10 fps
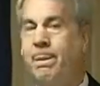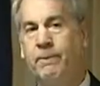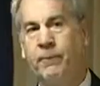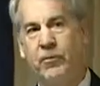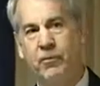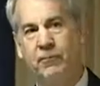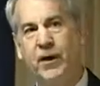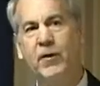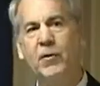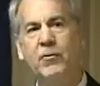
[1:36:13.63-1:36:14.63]
So figure
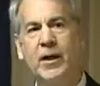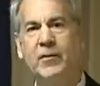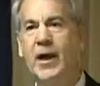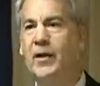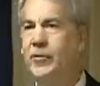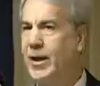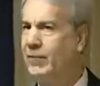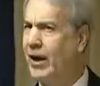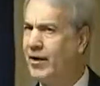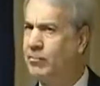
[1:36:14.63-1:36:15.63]
those things out so you have
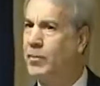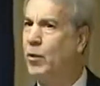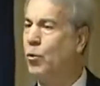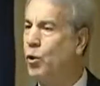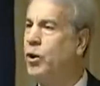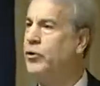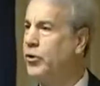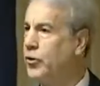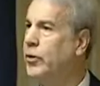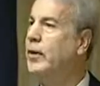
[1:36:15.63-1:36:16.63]
less mental work to do
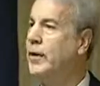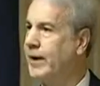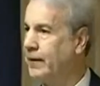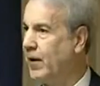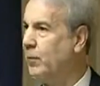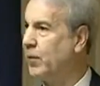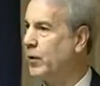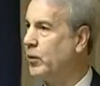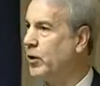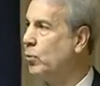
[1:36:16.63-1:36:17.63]
to get the airplane where
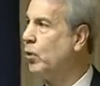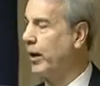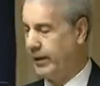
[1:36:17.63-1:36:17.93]
you want it.